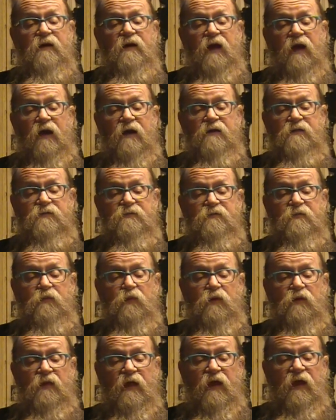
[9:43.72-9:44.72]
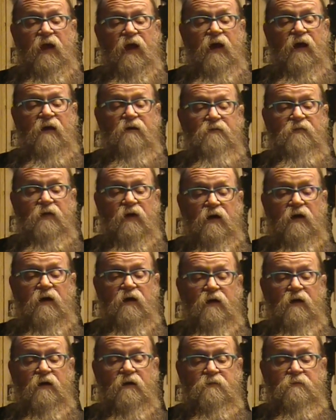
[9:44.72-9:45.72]
guys that have
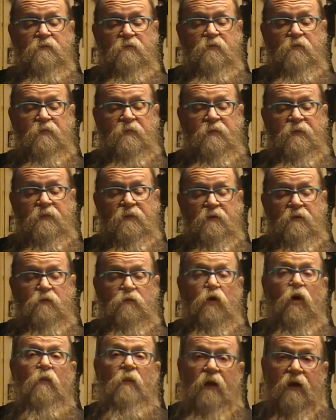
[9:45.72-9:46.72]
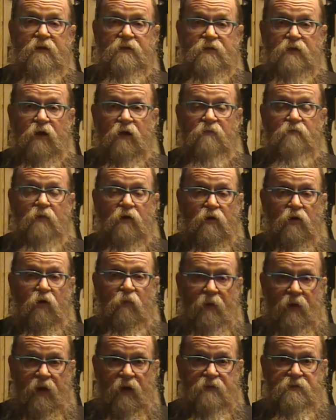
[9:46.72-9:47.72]
robots called
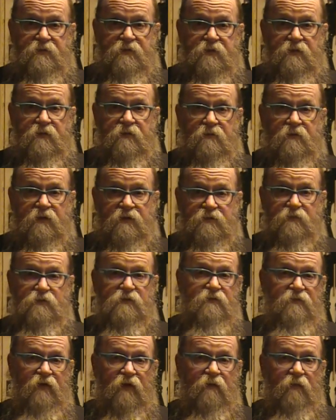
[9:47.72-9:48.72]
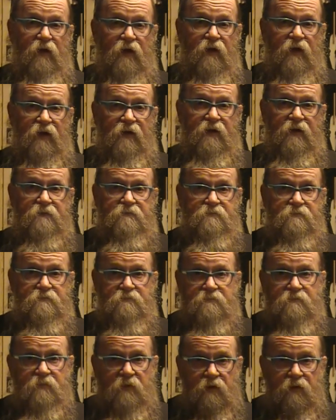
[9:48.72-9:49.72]
Murobots, because it was invented by a guy named
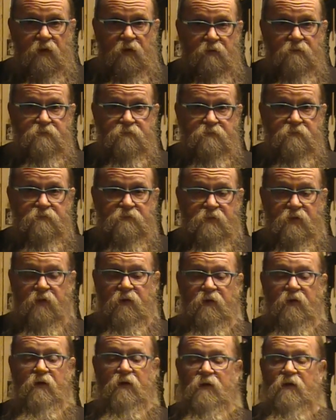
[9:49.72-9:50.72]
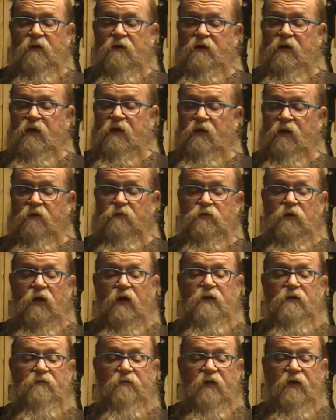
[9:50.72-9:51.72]
Muro. And they're
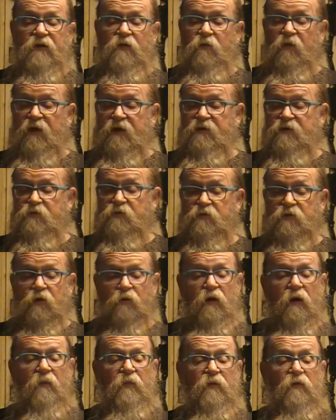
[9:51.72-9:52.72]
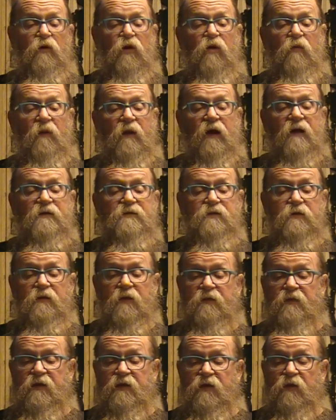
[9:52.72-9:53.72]
trying to find a way to corrupt the robots so
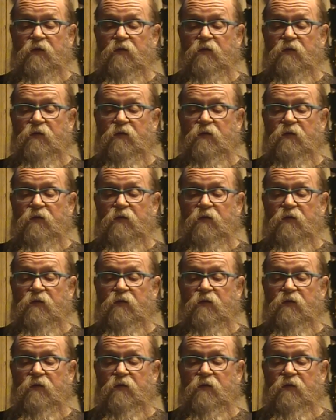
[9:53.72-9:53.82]
that they